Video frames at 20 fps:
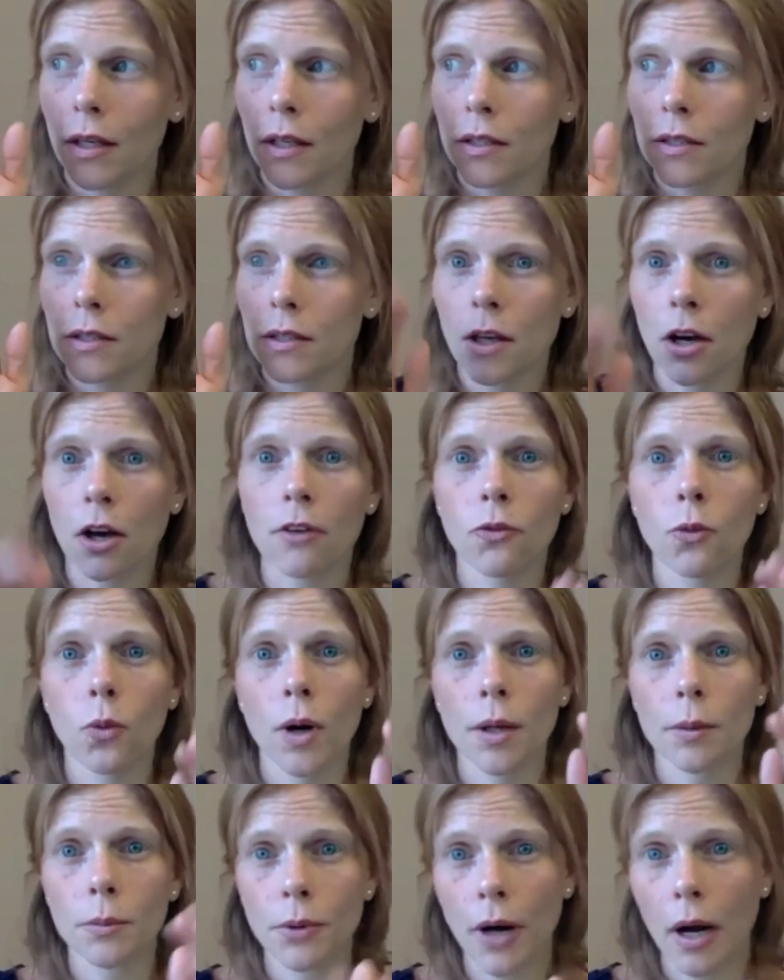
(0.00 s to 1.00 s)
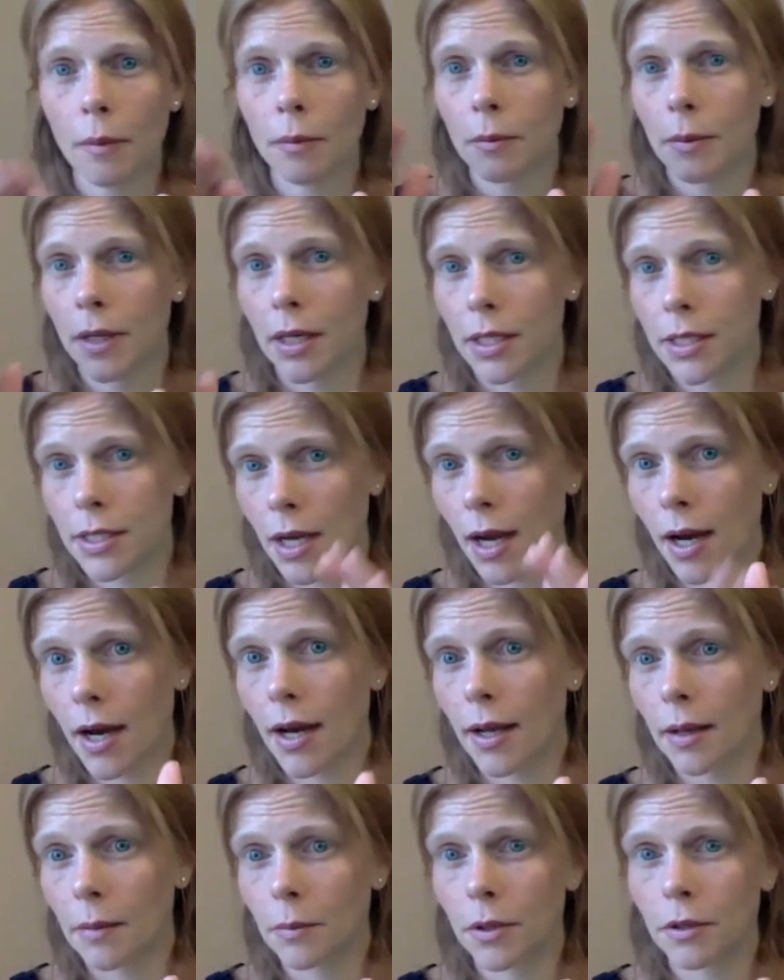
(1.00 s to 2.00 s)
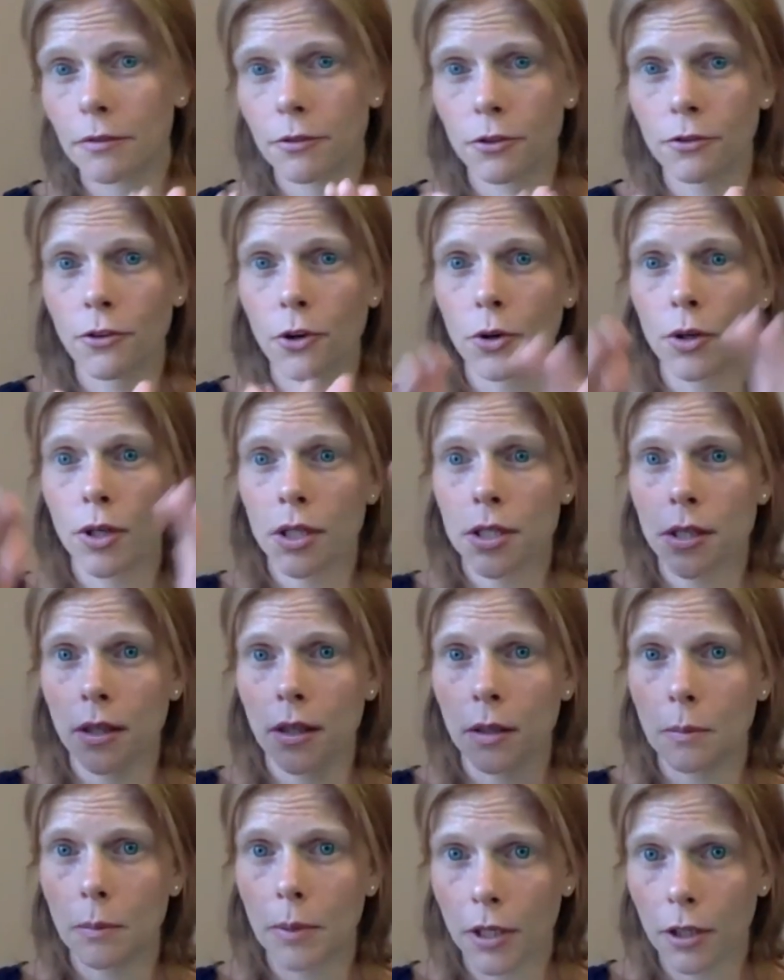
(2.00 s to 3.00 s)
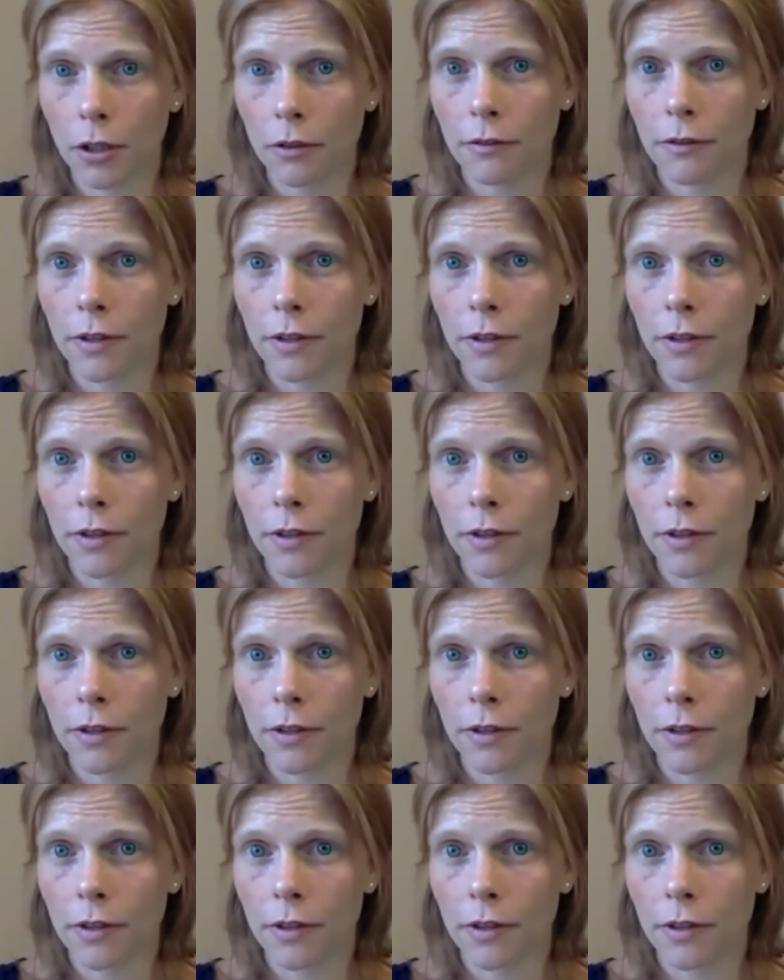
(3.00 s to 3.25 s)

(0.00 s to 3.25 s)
solve one problem at a time. But if you focus on the bigger